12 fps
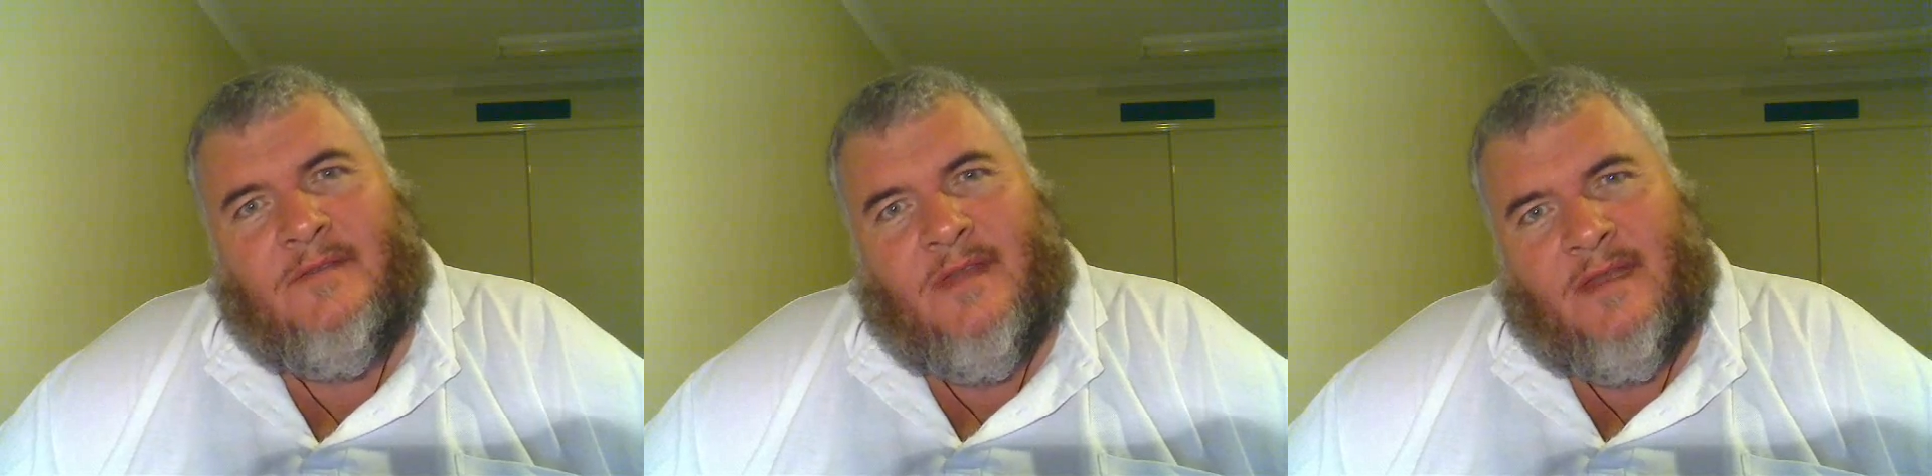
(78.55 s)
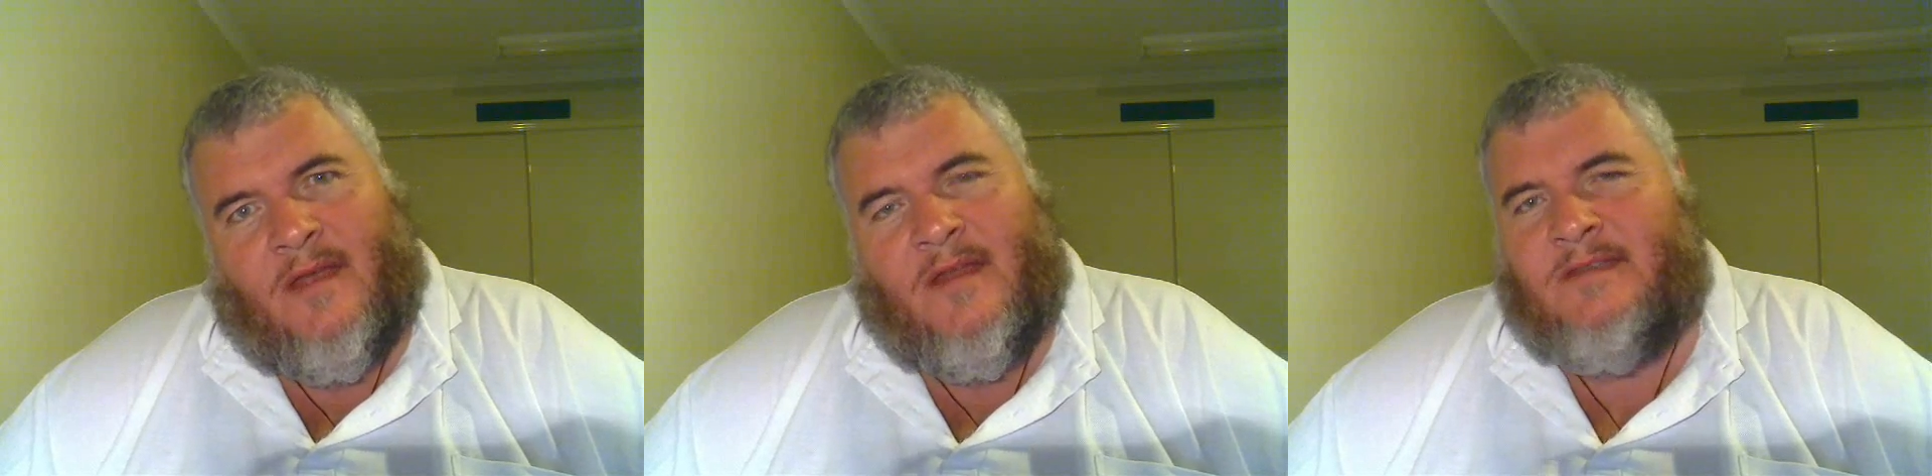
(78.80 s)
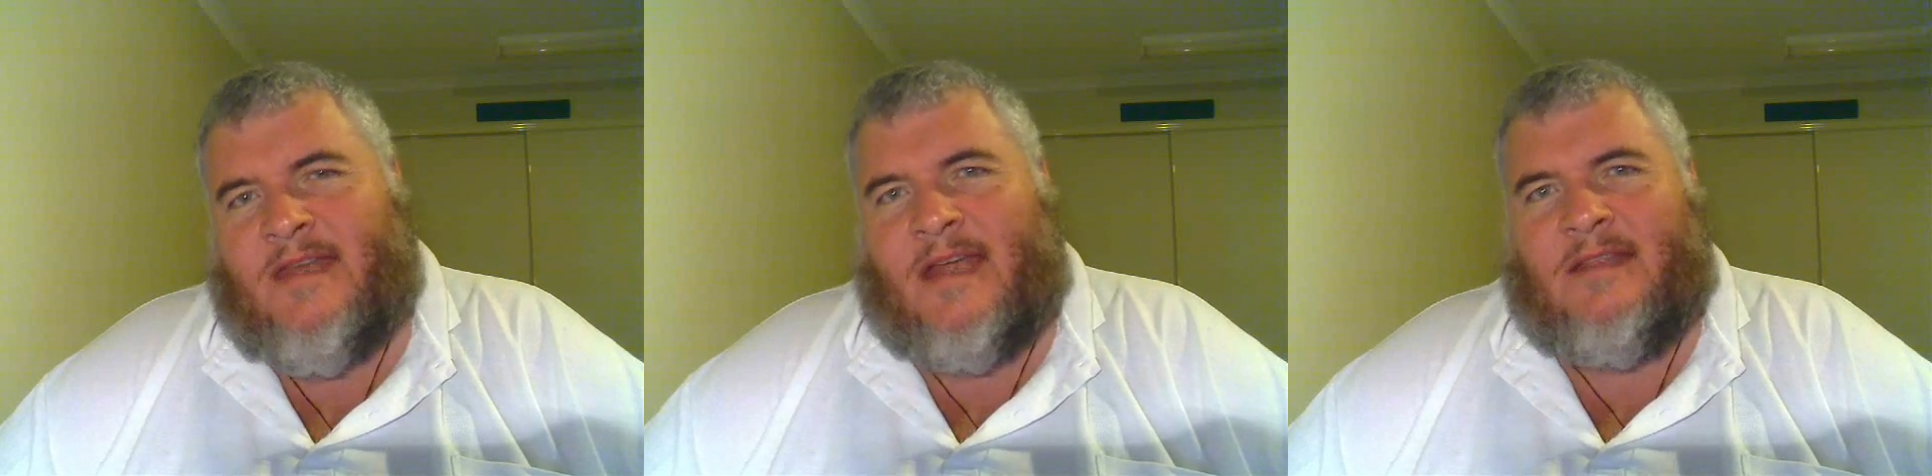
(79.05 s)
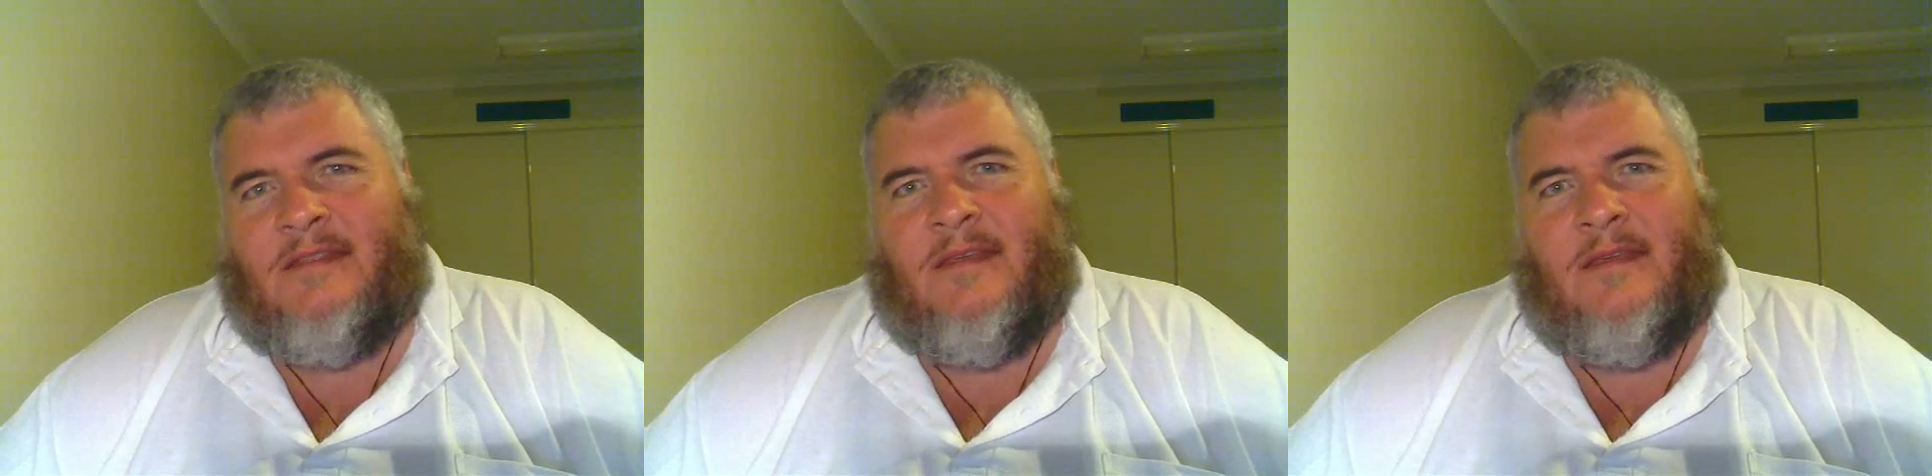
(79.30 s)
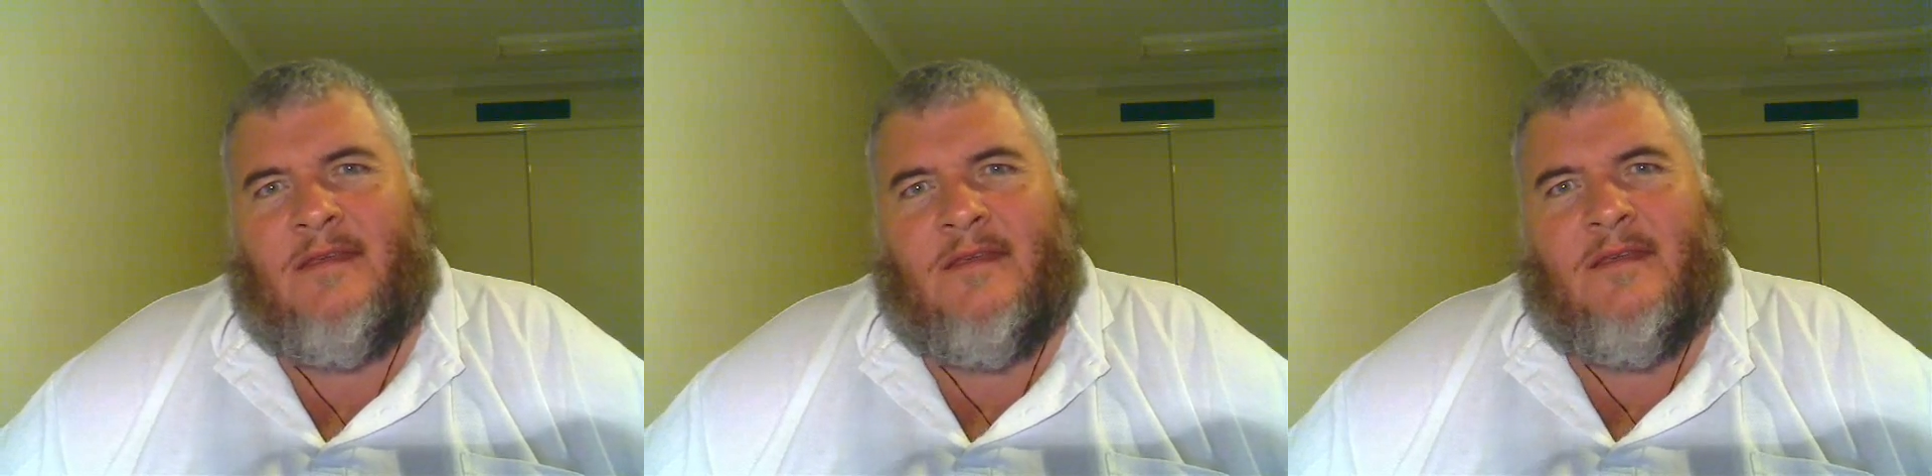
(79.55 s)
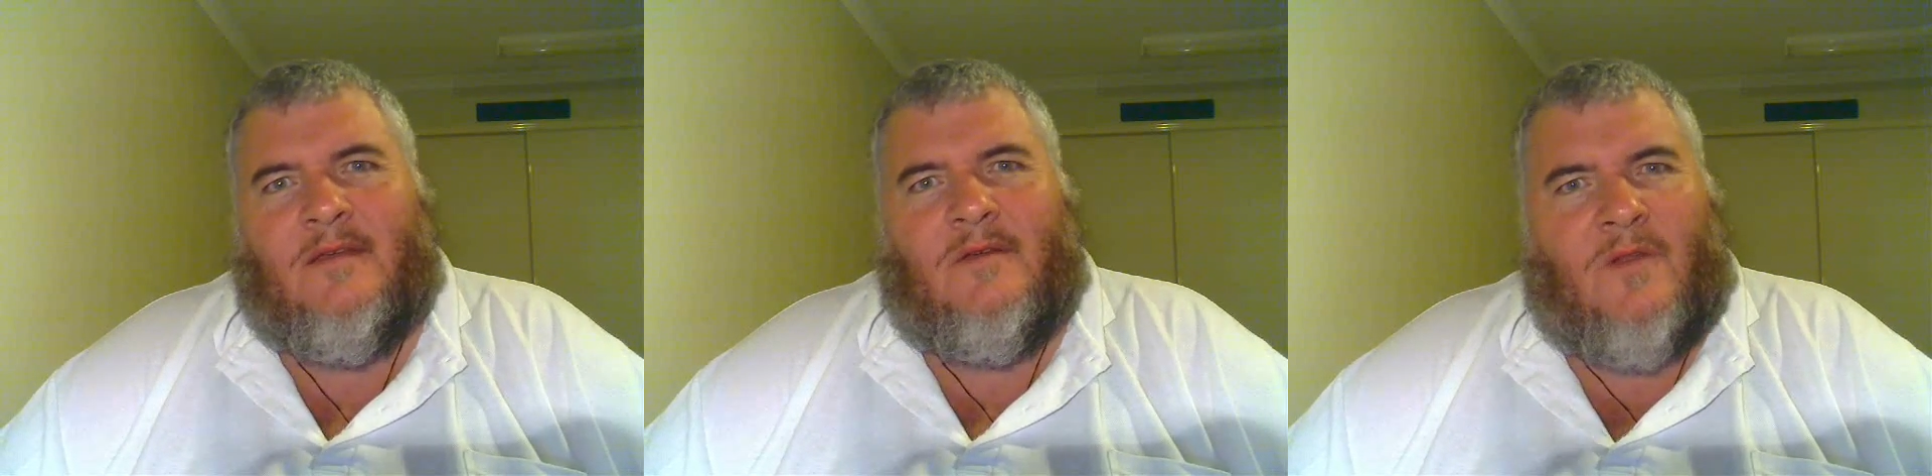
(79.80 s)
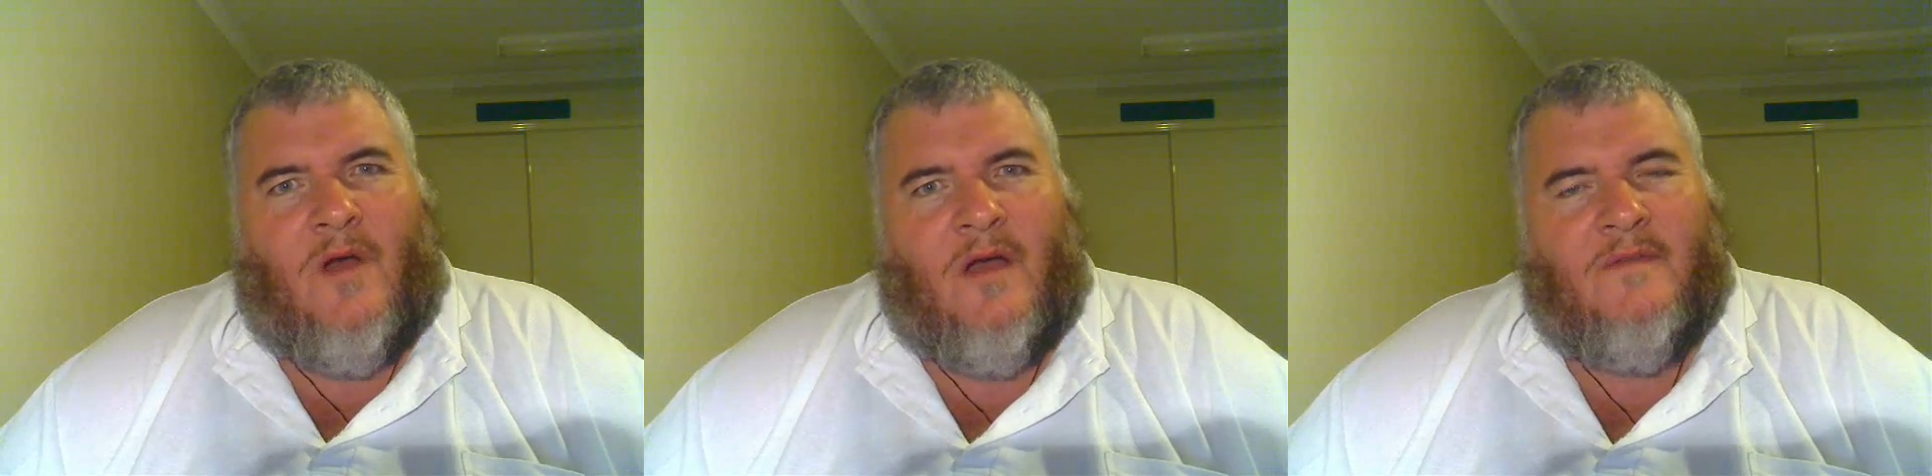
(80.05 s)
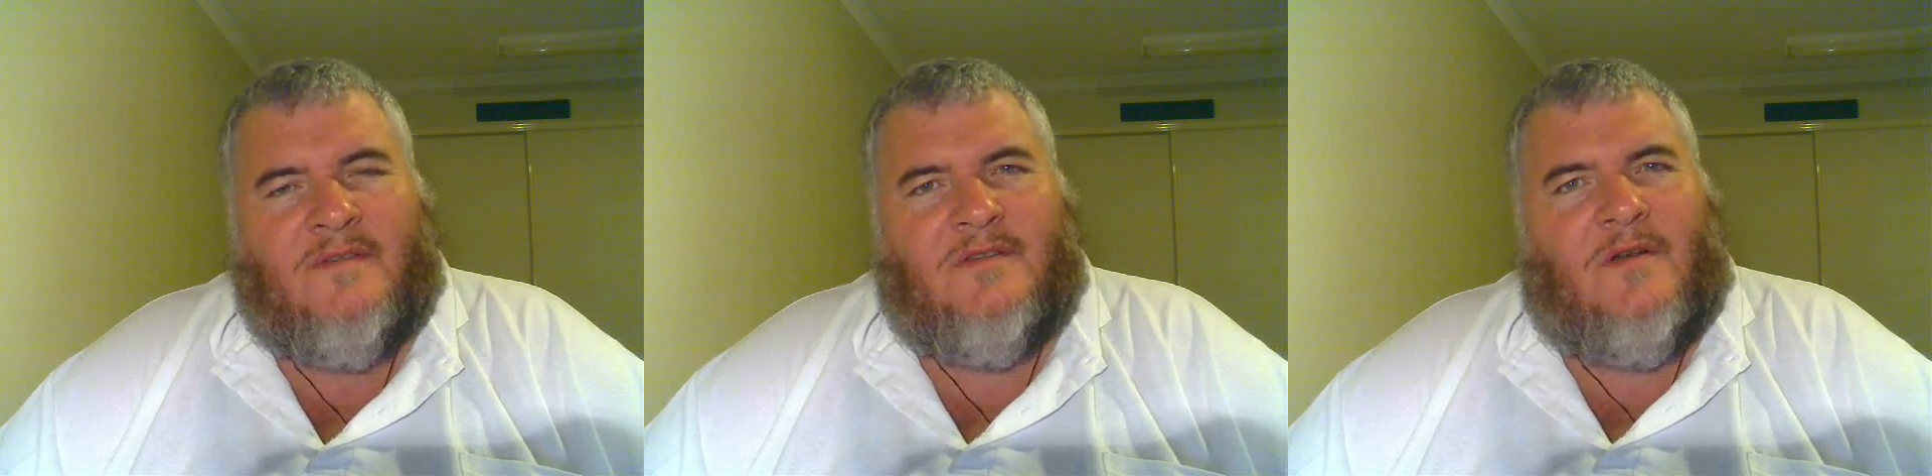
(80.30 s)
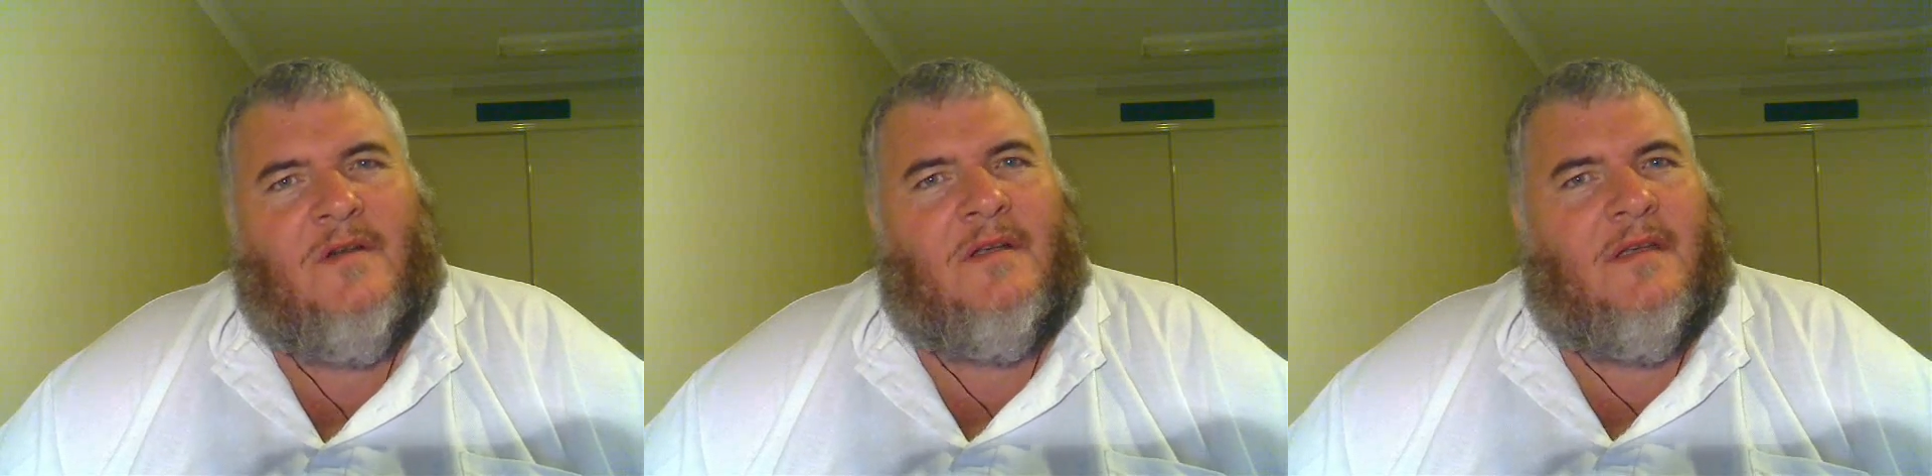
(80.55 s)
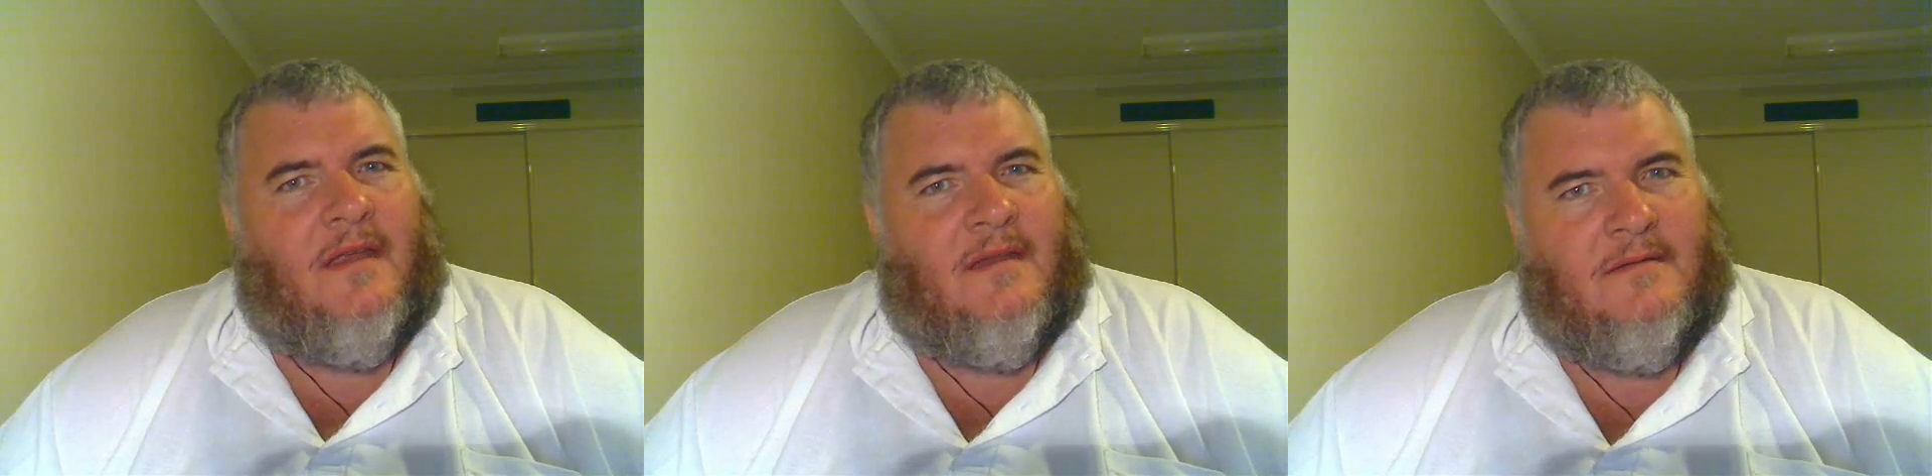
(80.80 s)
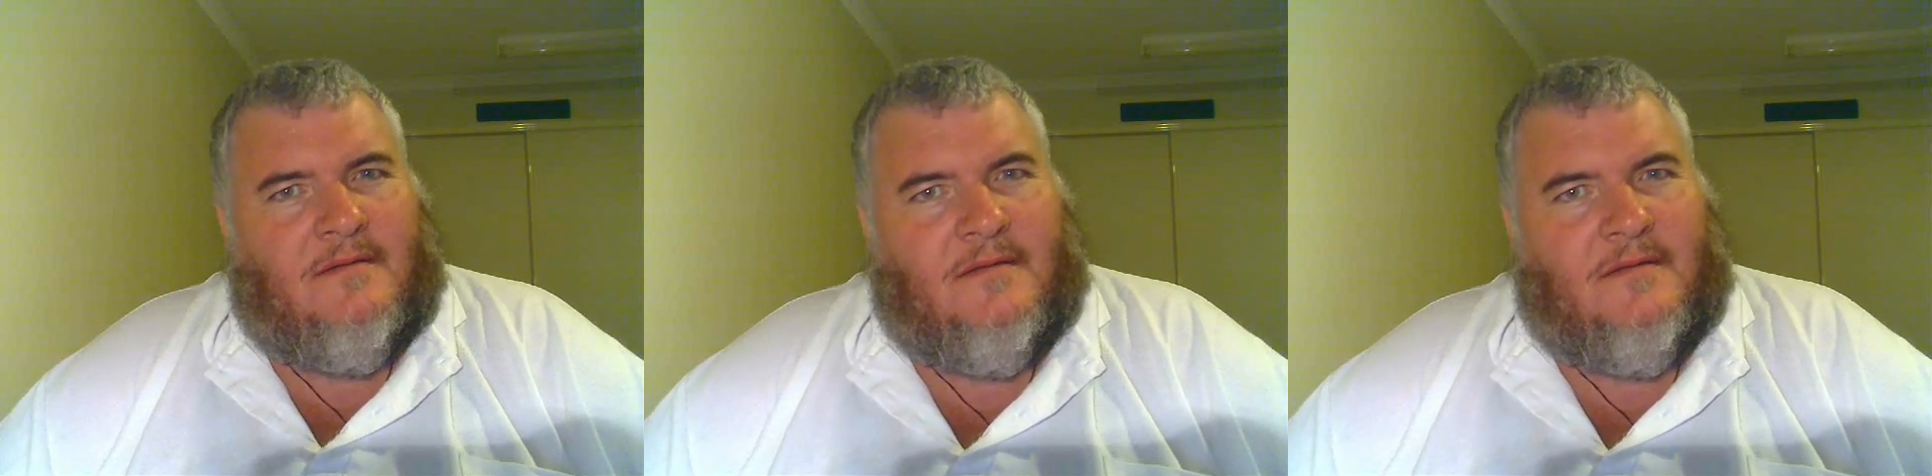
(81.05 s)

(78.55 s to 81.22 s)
they don't attack the livestock and